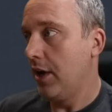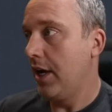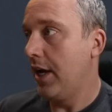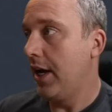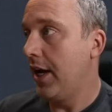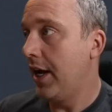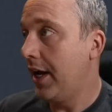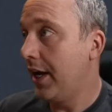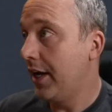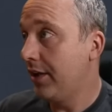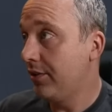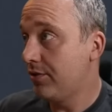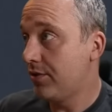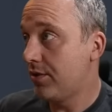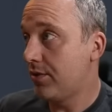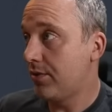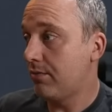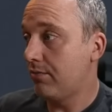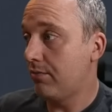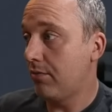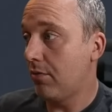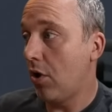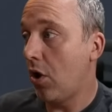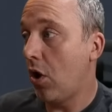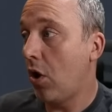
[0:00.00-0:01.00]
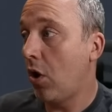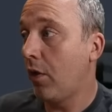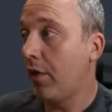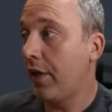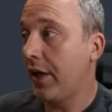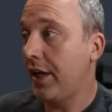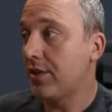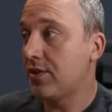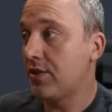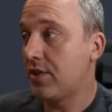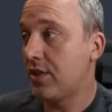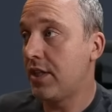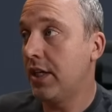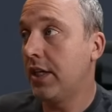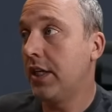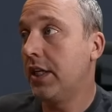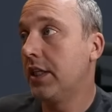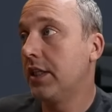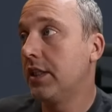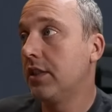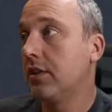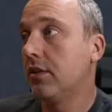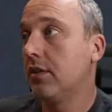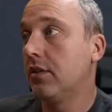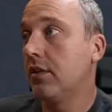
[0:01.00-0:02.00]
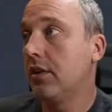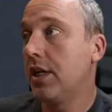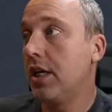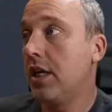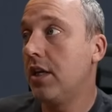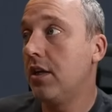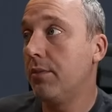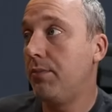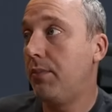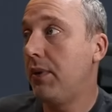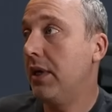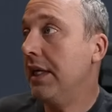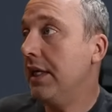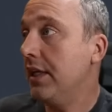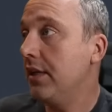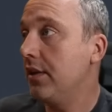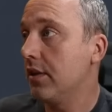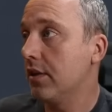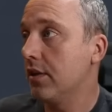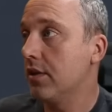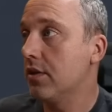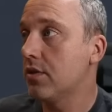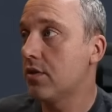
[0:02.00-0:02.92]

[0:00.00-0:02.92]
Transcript: And all that's done independent.